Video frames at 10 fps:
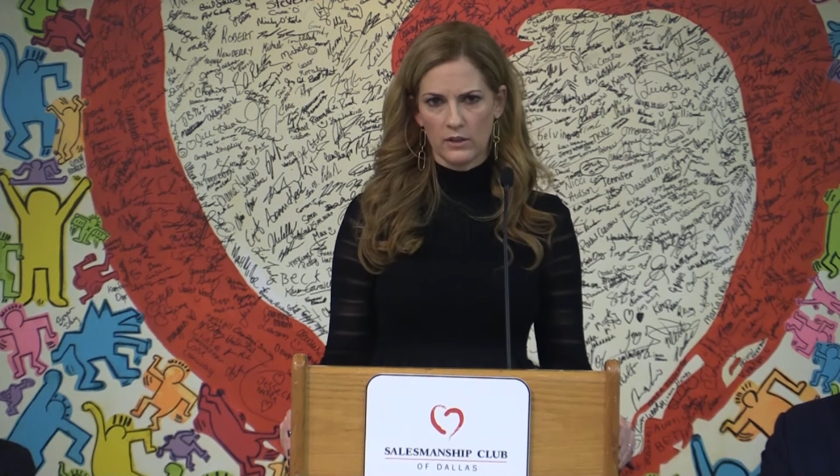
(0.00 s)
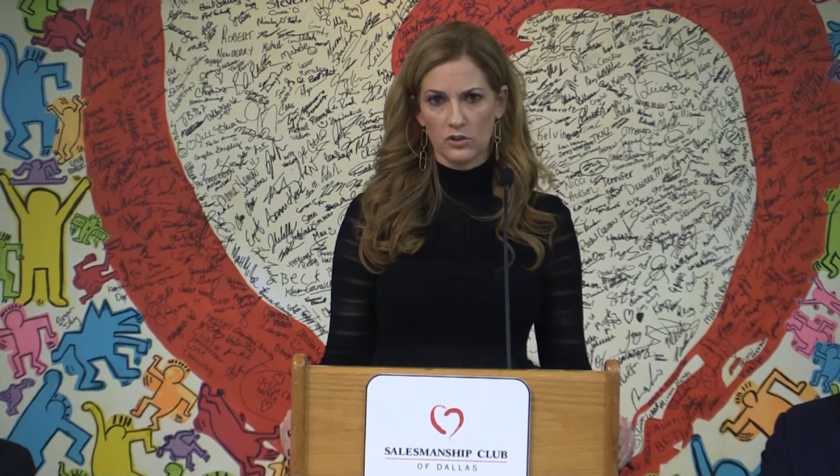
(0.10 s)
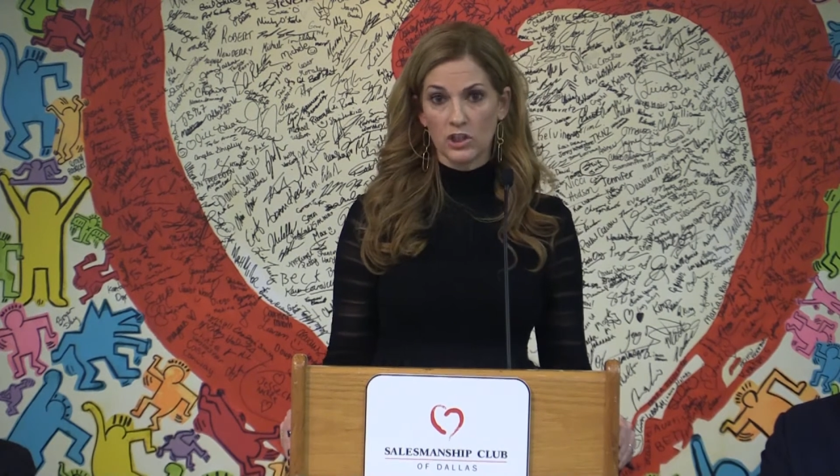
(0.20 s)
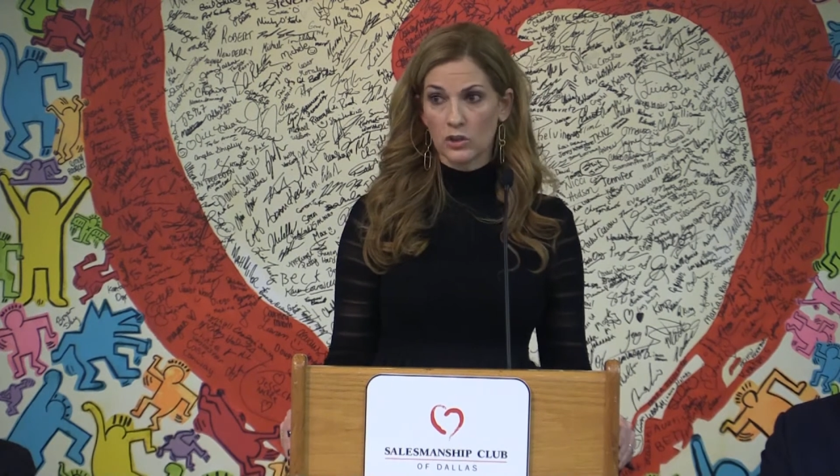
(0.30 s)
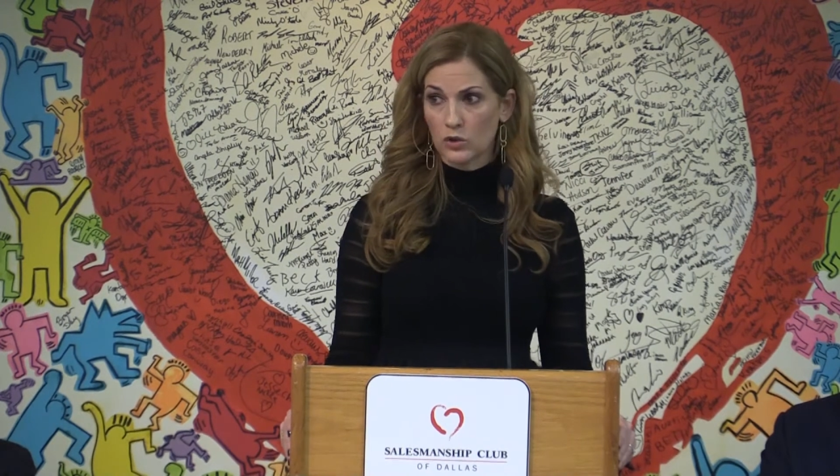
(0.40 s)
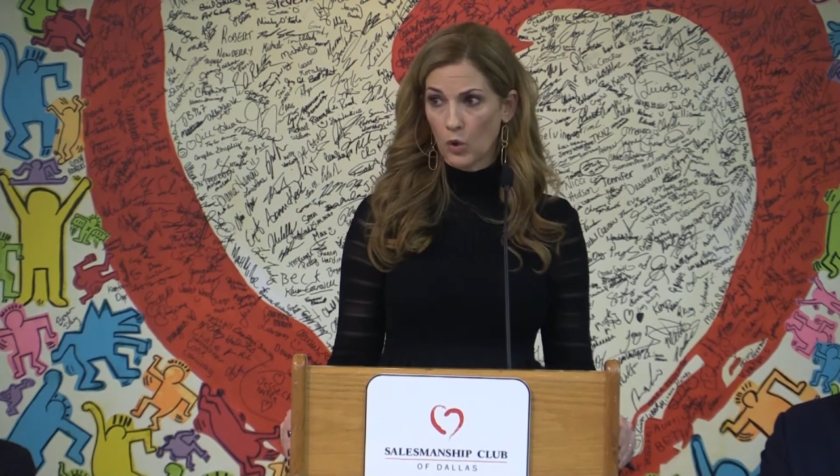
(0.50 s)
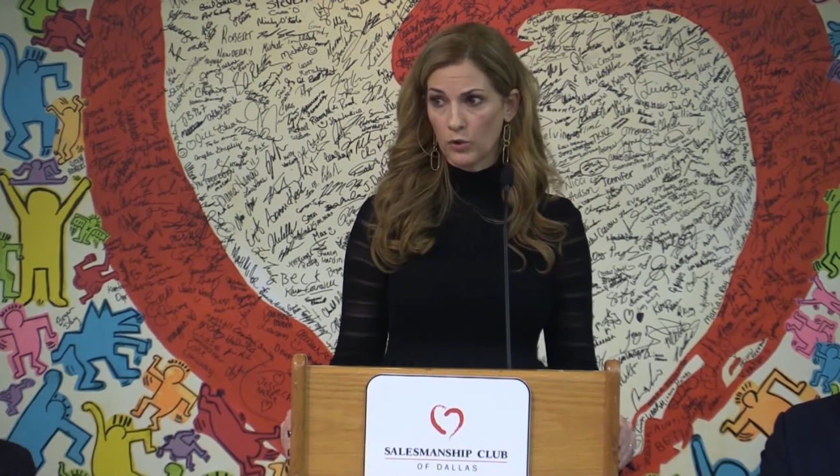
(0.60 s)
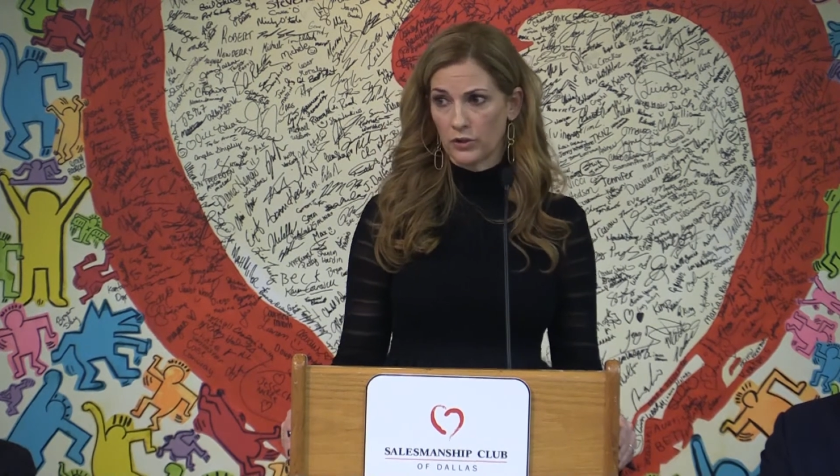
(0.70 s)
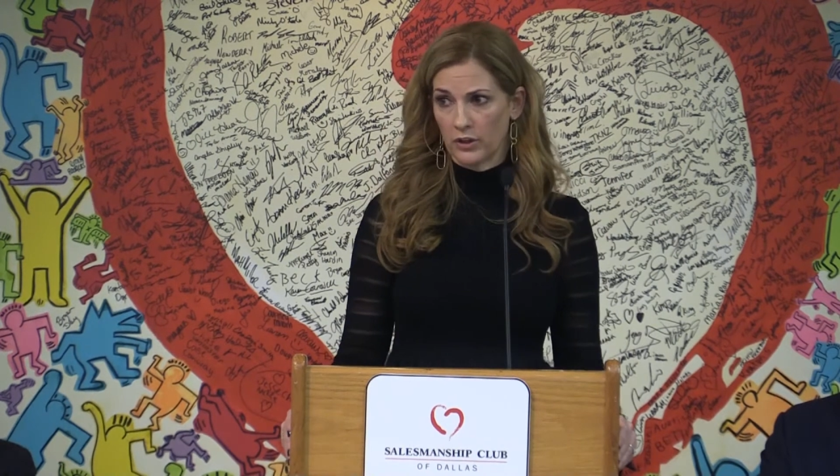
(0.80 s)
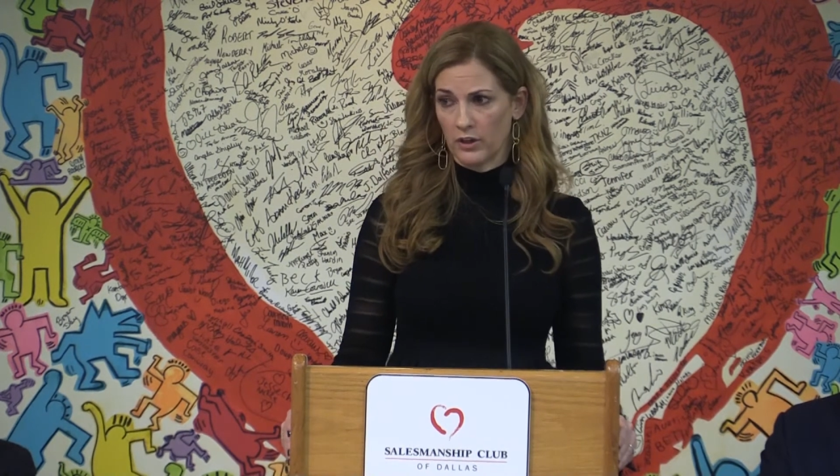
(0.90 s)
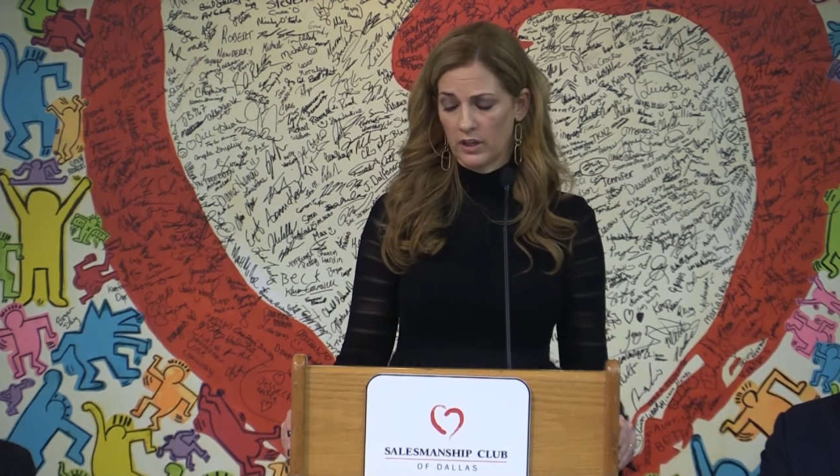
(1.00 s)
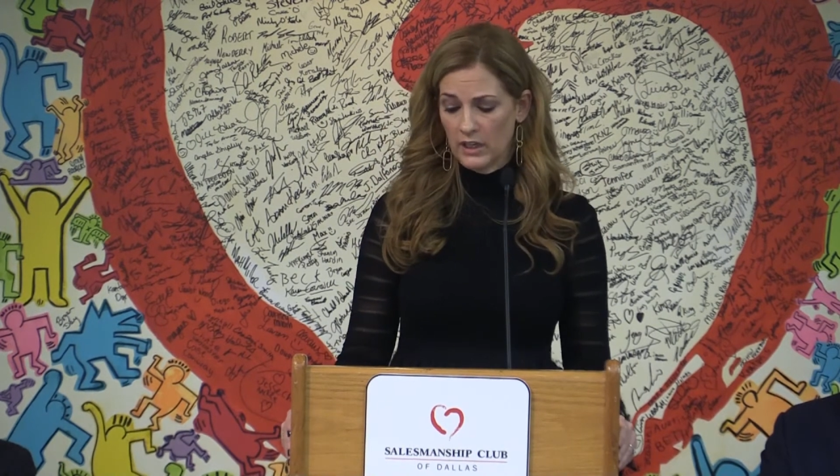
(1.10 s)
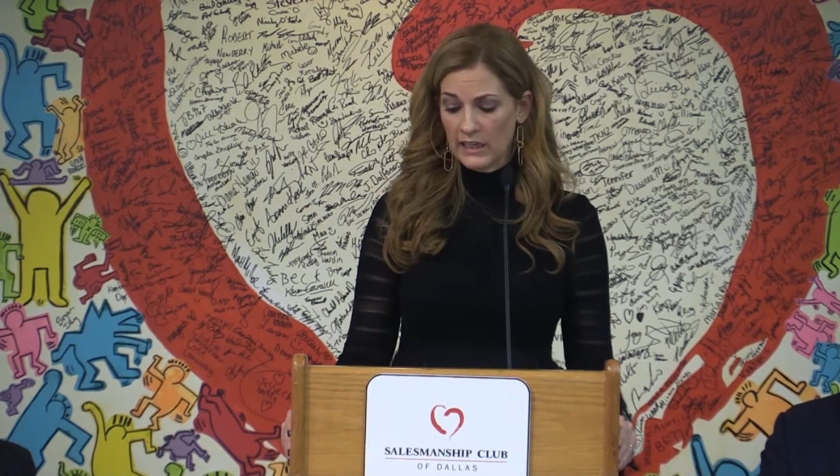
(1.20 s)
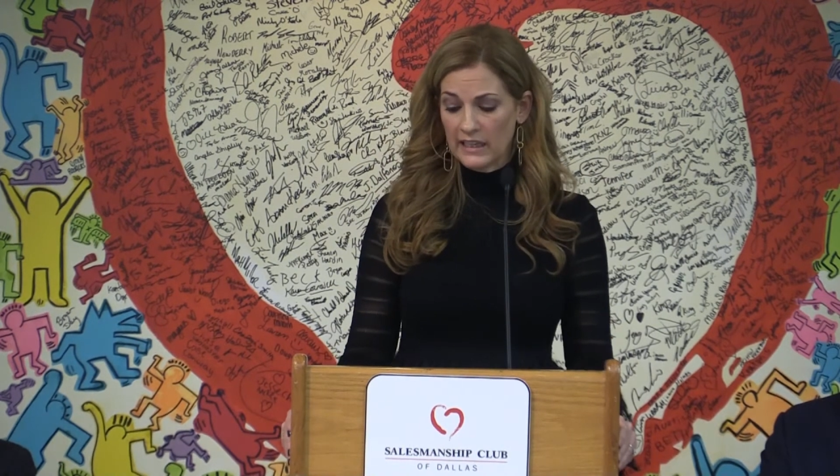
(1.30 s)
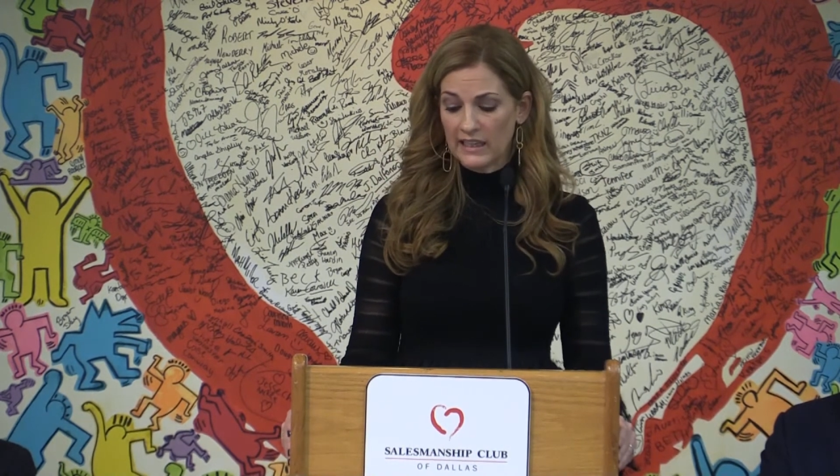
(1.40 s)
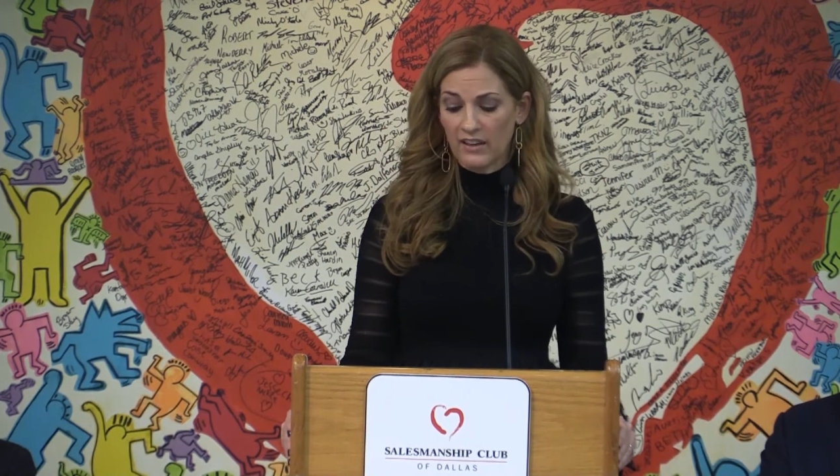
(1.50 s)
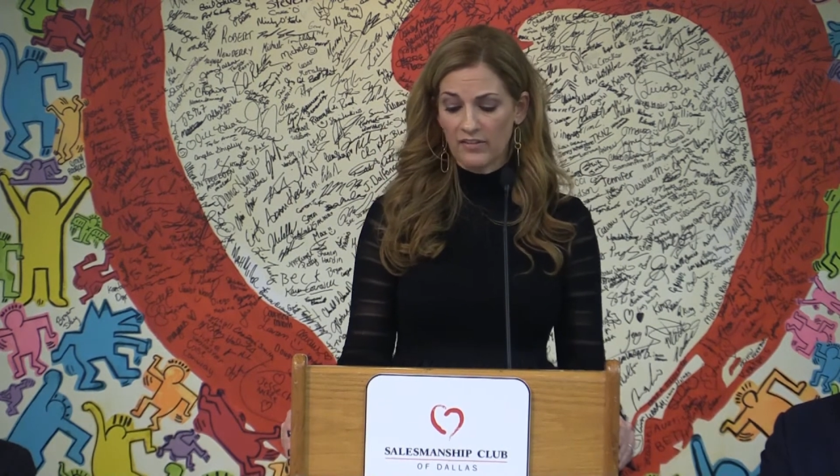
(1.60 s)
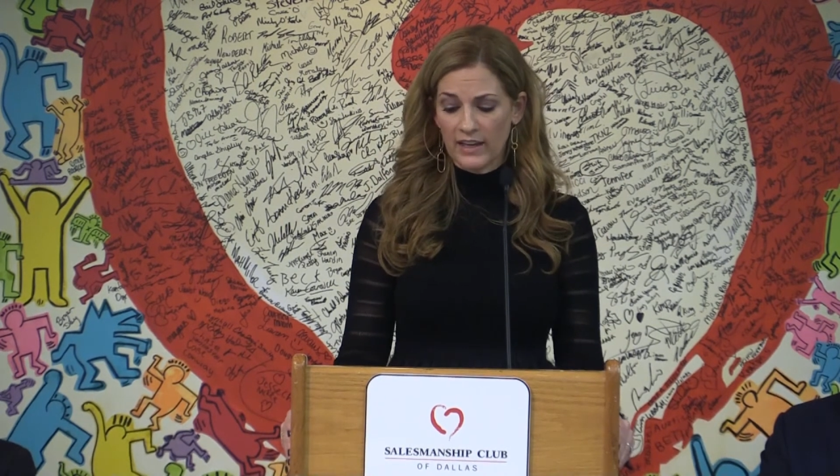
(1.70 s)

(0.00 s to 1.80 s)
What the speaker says: She told her, "Give